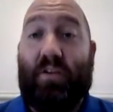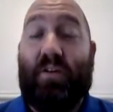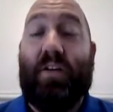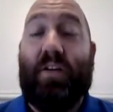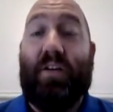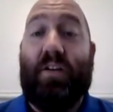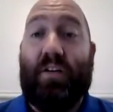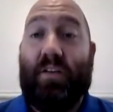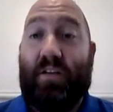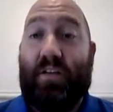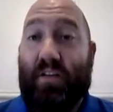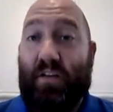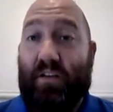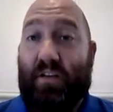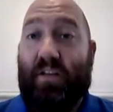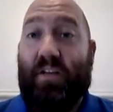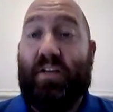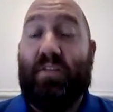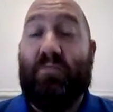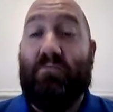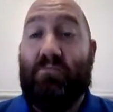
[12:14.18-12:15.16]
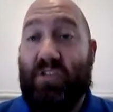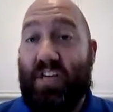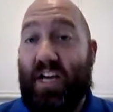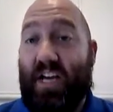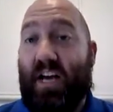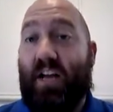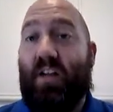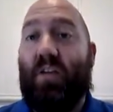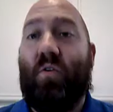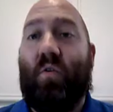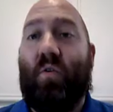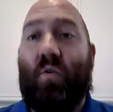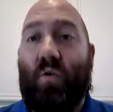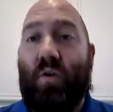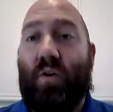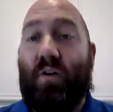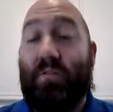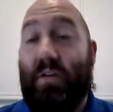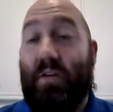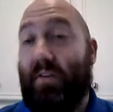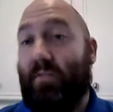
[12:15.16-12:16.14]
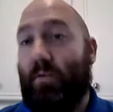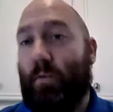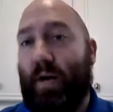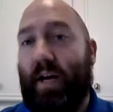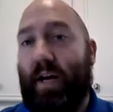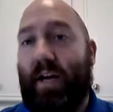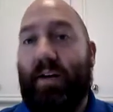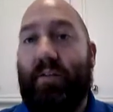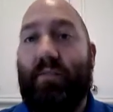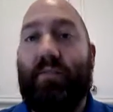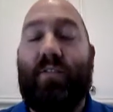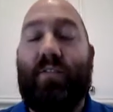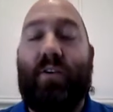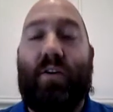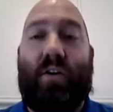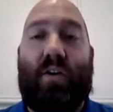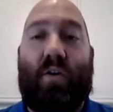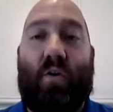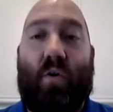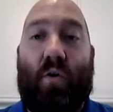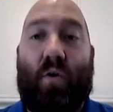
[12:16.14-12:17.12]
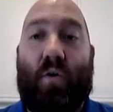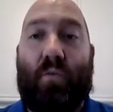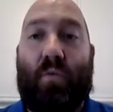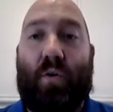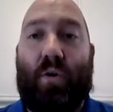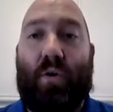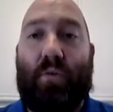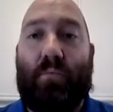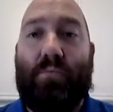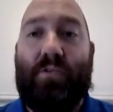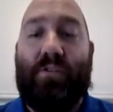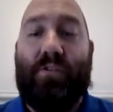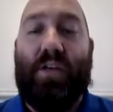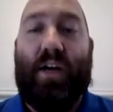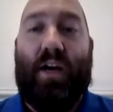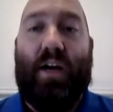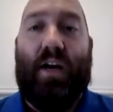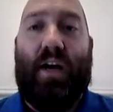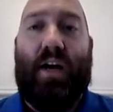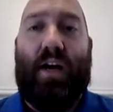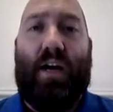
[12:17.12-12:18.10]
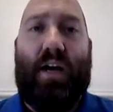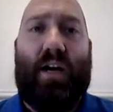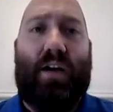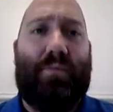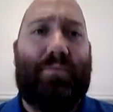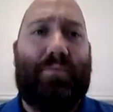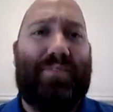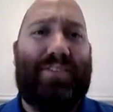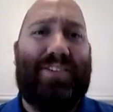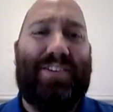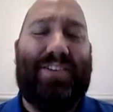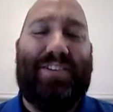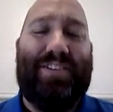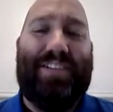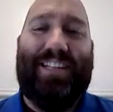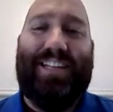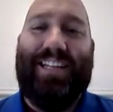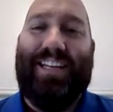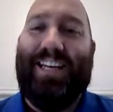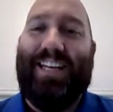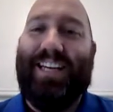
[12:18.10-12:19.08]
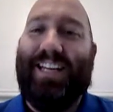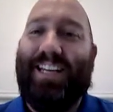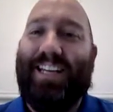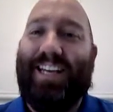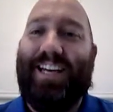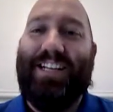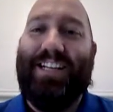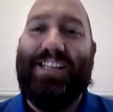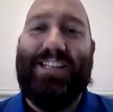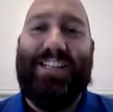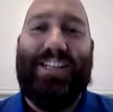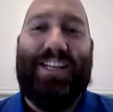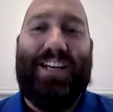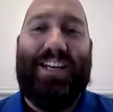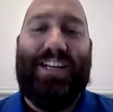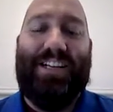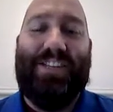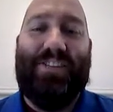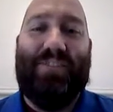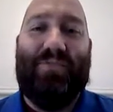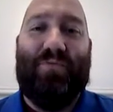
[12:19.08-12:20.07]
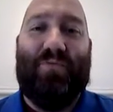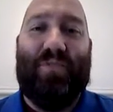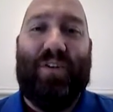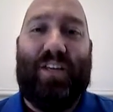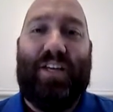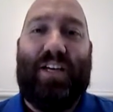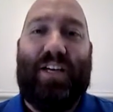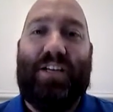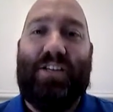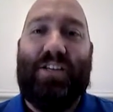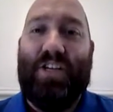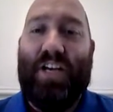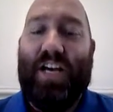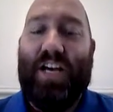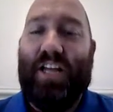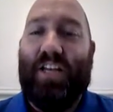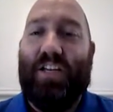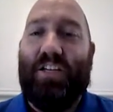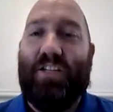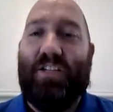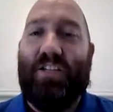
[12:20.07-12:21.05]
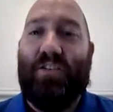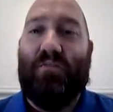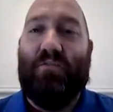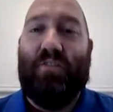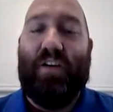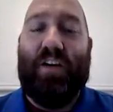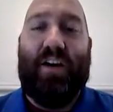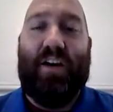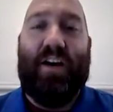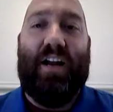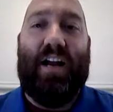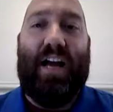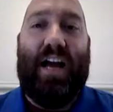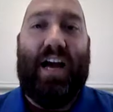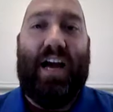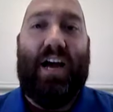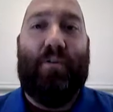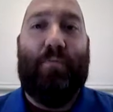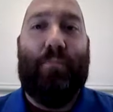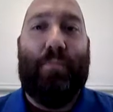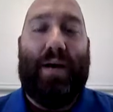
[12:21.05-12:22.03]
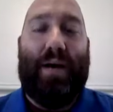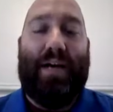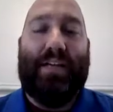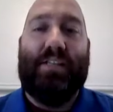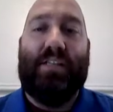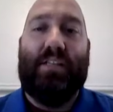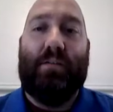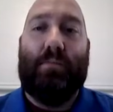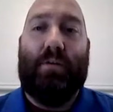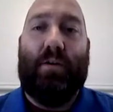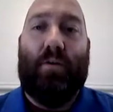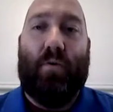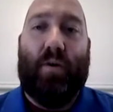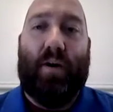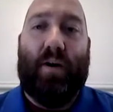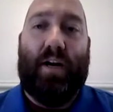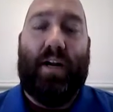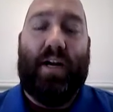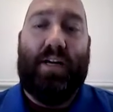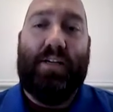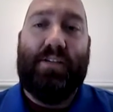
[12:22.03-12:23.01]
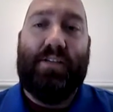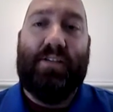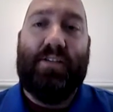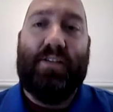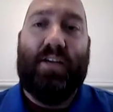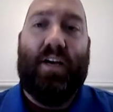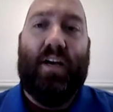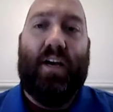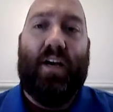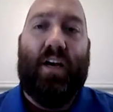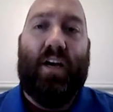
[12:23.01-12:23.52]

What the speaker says: can sell or give away your choral robes. So it's really a challenge to figure out how best to be organized.